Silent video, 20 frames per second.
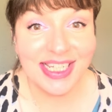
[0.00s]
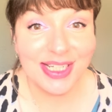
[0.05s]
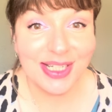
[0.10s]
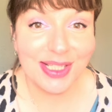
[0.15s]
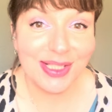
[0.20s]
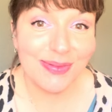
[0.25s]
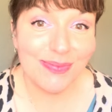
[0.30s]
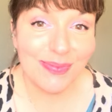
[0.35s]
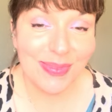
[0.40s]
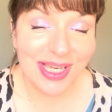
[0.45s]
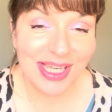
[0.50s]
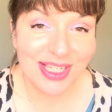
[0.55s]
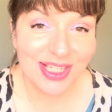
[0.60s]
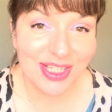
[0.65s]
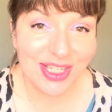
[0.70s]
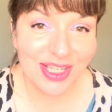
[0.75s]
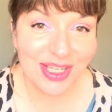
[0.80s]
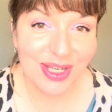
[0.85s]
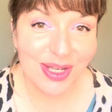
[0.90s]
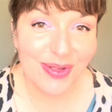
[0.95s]
It doesn't
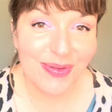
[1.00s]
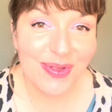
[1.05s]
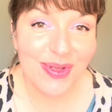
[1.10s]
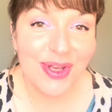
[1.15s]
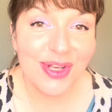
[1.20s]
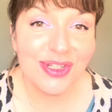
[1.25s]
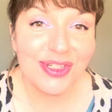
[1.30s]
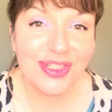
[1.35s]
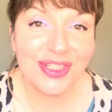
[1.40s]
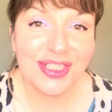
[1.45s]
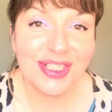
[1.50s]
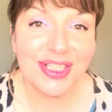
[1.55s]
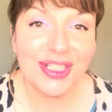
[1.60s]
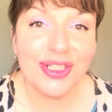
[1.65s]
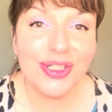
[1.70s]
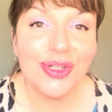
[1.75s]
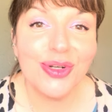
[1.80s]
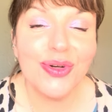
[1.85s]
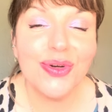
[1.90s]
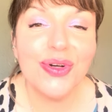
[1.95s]
matter, just as
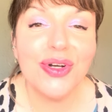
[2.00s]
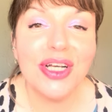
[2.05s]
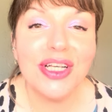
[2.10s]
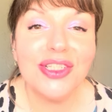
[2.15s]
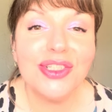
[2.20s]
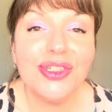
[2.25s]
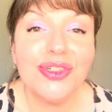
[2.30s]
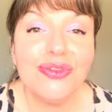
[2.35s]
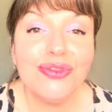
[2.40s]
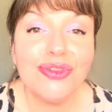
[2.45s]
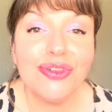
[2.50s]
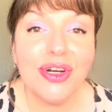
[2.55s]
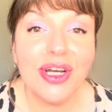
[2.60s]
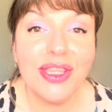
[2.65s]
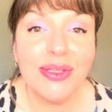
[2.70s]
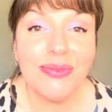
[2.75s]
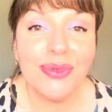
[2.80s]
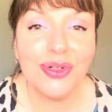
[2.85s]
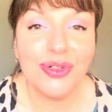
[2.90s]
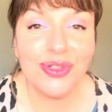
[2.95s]
long as you try
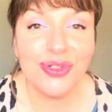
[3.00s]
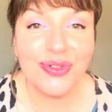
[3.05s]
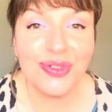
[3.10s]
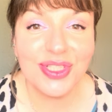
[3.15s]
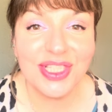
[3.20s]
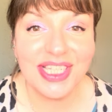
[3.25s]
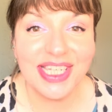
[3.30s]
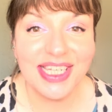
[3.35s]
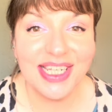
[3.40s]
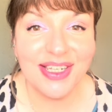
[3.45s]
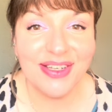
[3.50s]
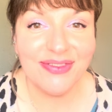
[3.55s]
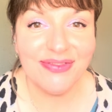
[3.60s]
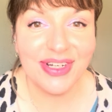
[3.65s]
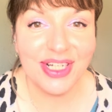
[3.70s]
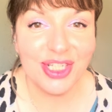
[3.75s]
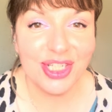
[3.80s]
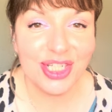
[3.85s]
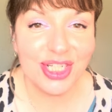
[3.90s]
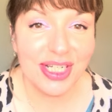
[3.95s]
them on your skin
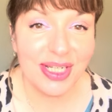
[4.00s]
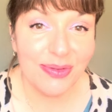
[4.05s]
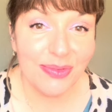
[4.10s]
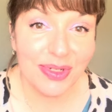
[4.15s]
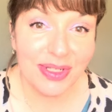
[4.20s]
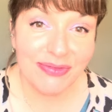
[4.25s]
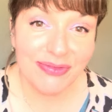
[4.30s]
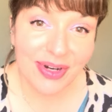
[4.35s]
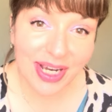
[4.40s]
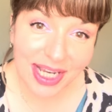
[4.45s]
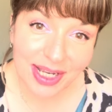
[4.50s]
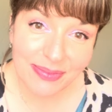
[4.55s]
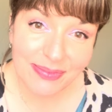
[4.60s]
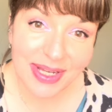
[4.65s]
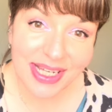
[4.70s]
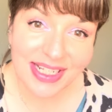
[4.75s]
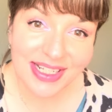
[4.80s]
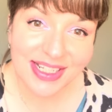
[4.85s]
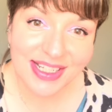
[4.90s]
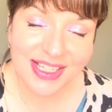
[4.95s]
eventually. We
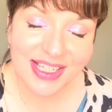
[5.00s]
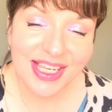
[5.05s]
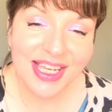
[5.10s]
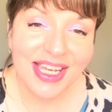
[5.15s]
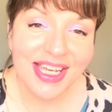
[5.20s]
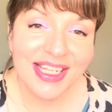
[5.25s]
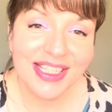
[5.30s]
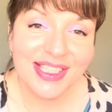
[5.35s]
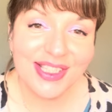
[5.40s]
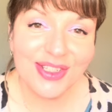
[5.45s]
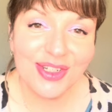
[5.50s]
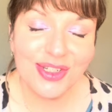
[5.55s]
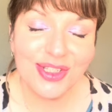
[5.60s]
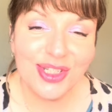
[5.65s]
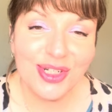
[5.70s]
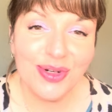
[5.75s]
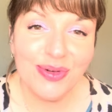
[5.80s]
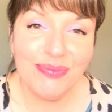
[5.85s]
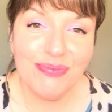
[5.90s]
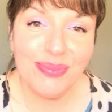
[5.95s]
recommend
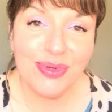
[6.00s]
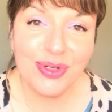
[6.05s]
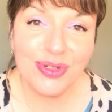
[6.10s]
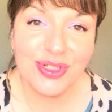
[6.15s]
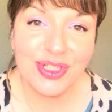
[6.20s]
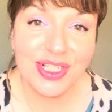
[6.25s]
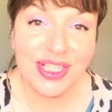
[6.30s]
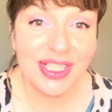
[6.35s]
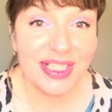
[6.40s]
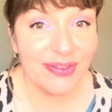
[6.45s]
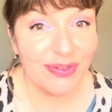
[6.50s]
starting on blotters.